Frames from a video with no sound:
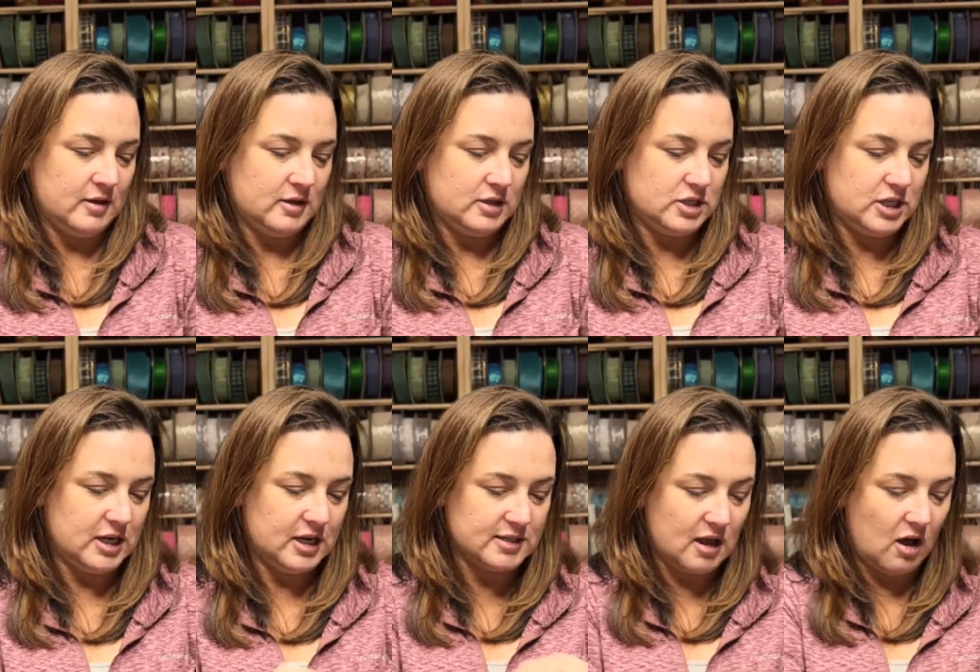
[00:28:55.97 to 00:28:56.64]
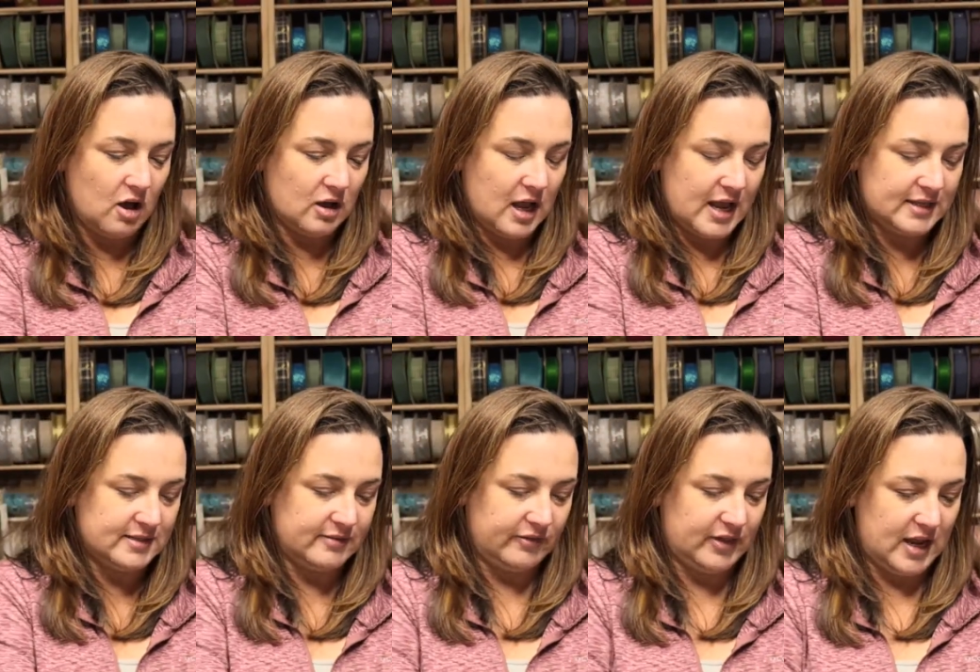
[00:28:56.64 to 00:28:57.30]
She does all kinds
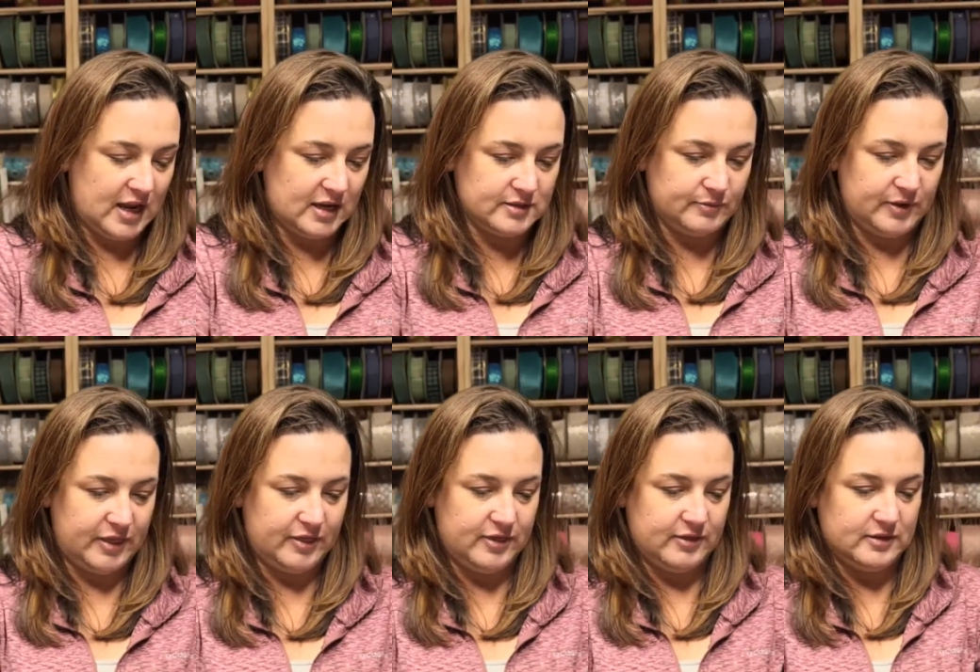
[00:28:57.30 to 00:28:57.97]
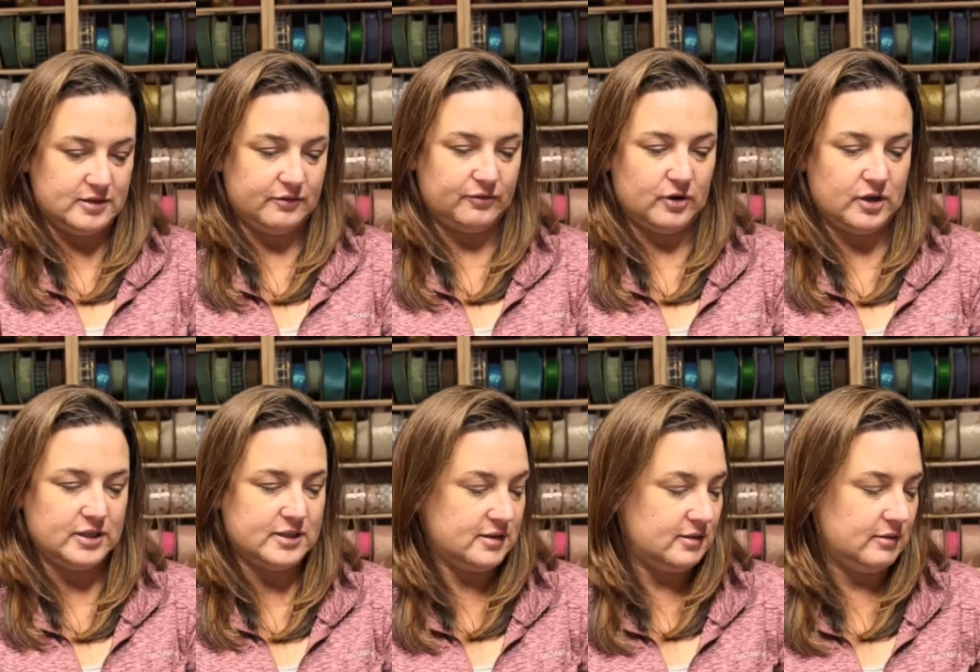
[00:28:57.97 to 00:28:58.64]
of things with different
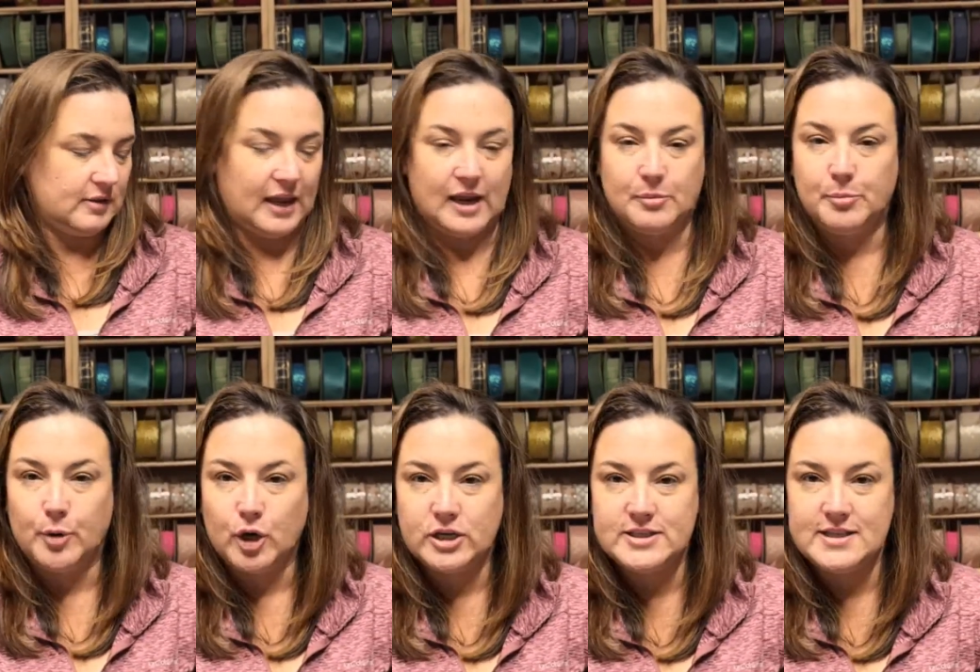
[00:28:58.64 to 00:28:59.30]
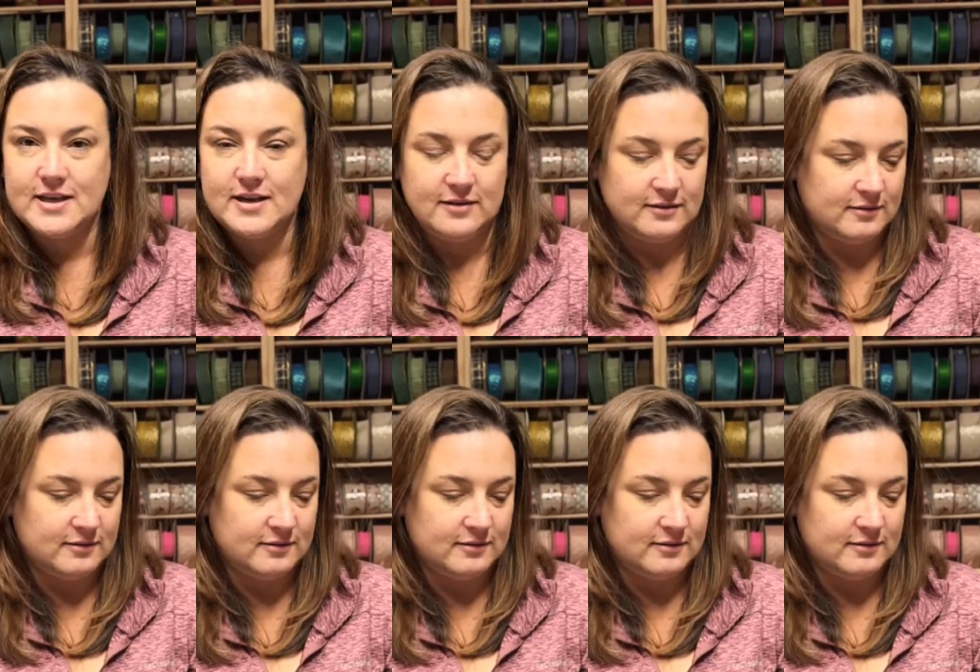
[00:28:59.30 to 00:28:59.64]
like books and